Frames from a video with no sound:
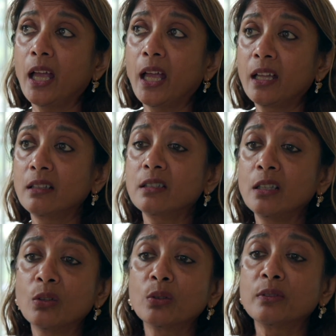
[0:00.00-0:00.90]
And
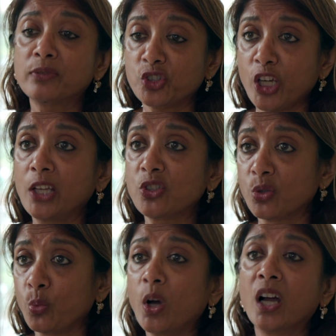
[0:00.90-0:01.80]
in order for change
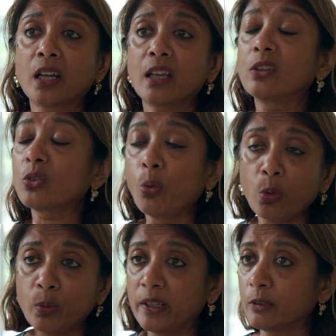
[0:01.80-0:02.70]
to work, it's
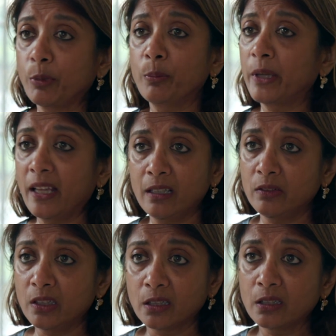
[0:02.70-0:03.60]
always about
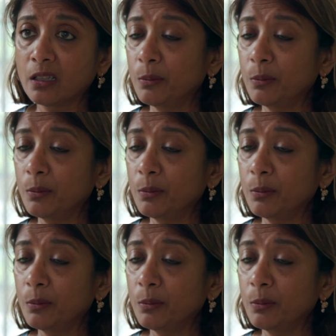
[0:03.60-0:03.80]
behaviour.